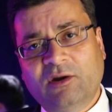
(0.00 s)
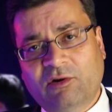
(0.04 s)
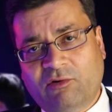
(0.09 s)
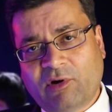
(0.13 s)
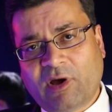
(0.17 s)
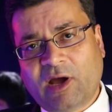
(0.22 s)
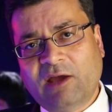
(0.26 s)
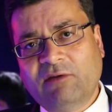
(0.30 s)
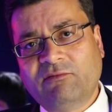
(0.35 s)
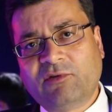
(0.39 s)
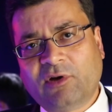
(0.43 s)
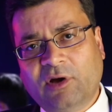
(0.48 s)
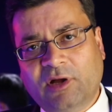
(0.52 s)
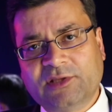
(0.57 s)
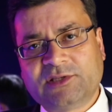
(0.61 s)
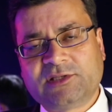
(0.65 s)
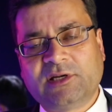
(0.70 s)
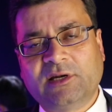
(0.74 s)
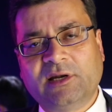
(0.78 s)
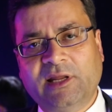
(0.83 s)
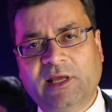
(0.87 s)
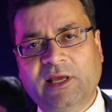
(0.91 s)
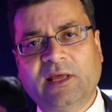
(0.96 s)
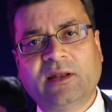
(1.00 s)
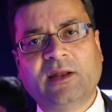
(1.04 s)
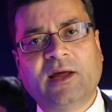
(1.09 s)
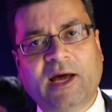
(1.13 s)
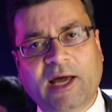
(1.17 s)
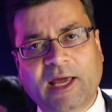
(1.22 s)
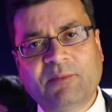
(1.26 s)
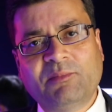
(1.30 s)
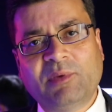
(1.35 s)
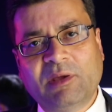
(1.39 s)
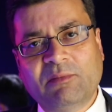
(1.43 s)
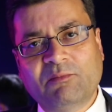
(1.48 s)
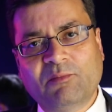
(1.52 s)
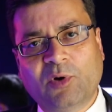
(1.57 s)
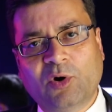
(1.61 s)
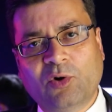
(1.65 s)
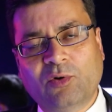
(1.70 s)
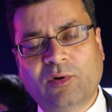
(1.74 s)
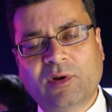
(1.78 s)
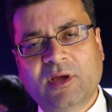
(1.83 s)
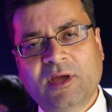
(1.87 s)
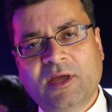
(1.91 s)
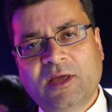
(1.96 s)
drive constantly in high beam
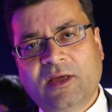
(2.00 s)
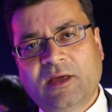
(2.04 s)
mode.